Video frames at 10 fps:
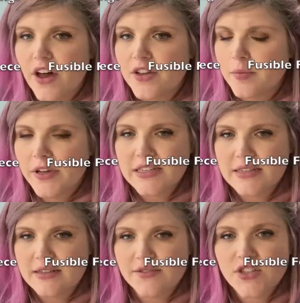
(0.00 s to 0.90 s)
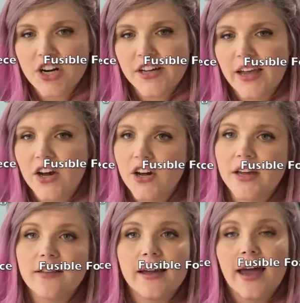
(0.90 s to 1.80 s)
other places have started
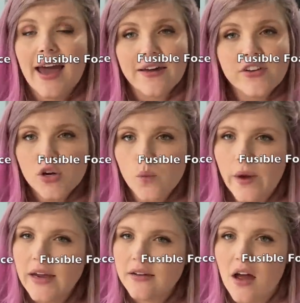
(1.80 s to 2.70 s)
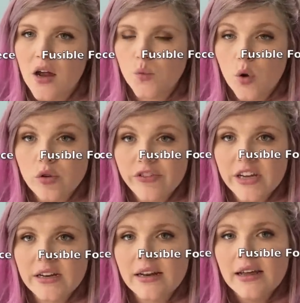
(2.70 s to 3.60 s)
carrying like a heavier weight
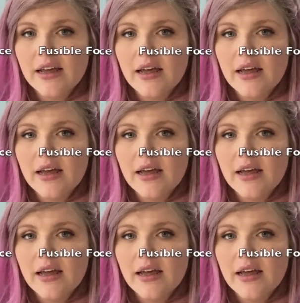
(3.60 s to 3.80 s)
non-woven.